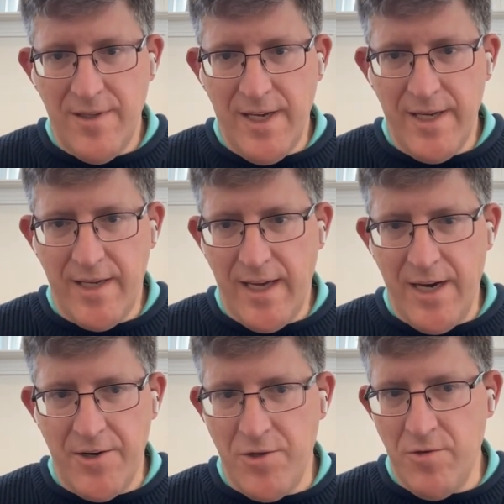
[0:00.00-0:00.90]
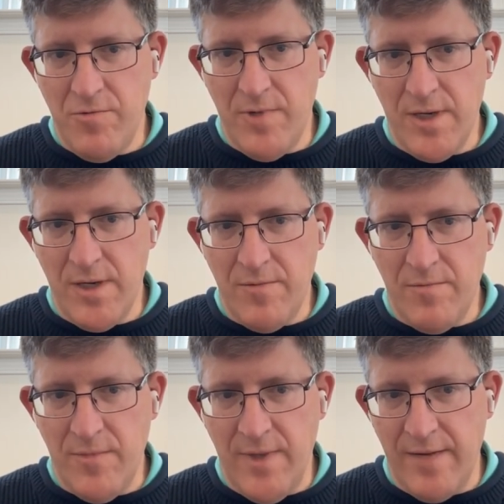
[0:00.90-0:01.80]
like how do you
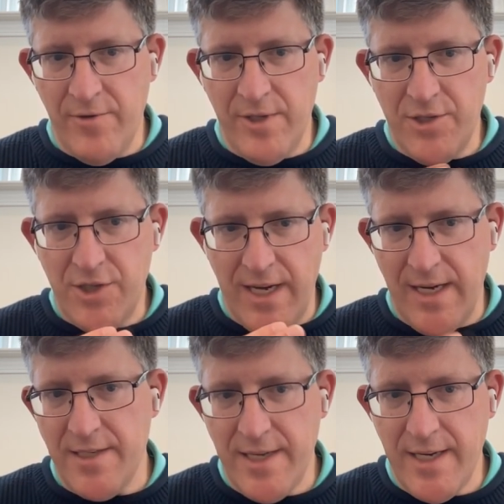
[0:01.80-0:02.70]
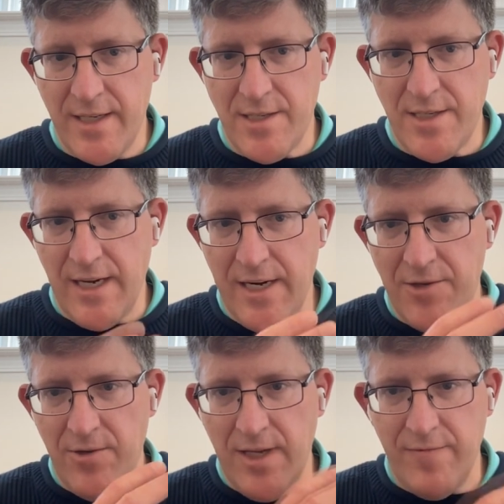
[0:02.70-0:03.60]
um, leverage context and how
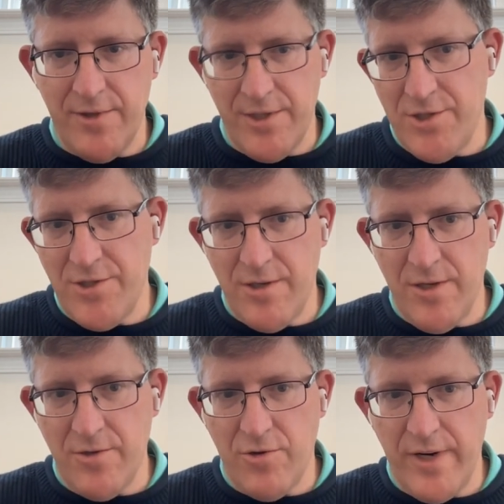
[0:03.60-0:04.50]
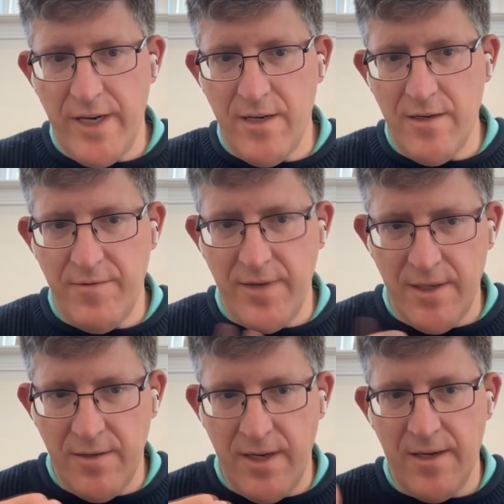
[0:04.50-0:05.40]
do you leverage you know creative
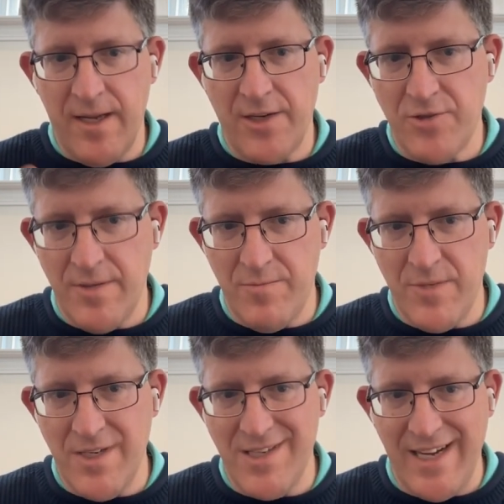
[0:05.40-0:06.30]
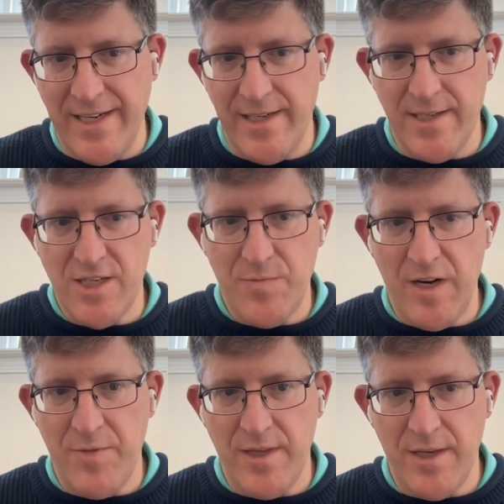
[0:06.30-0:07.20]
and and actually design an
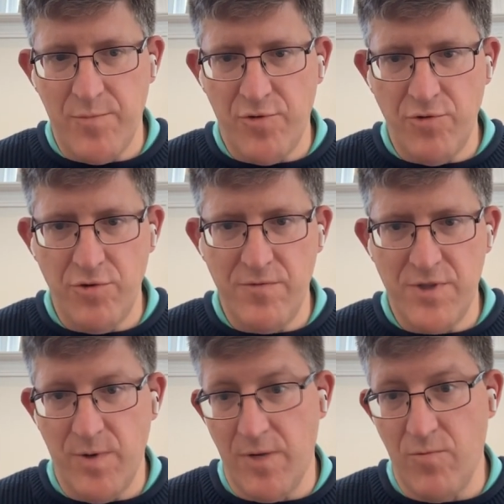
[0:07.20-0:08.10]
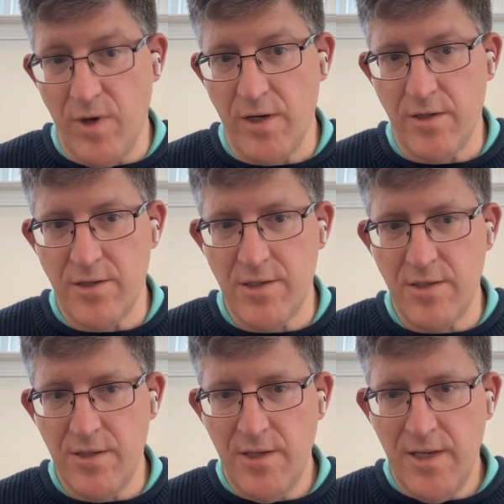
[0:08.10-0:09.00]
experiment that proves what
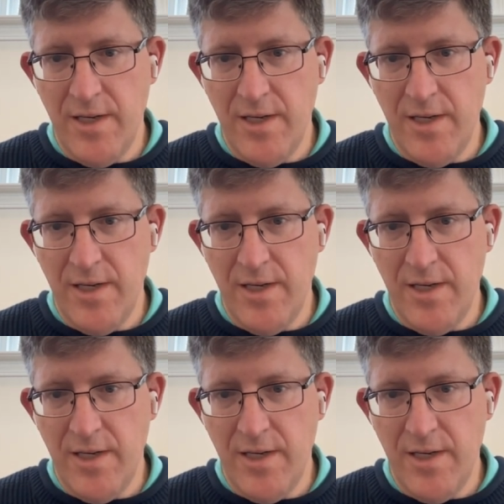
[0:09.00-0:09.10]
works